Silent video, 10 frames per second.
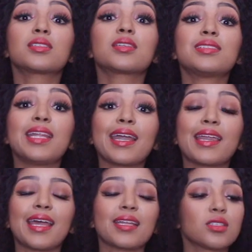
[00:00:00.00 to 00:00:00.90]
Just
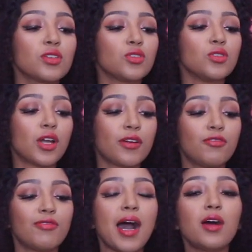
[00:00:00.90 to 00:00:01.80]
like that, you
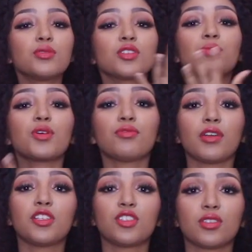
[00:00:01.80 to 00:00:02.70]
found the
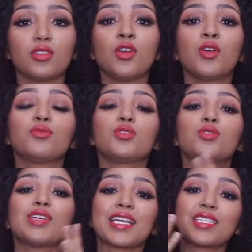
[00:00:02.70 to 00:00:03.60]
motivation for
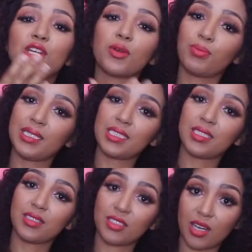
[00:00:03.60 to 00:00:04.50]
you to actually
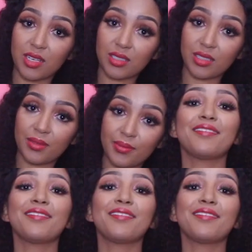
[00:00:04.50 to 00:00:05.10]
complete the task.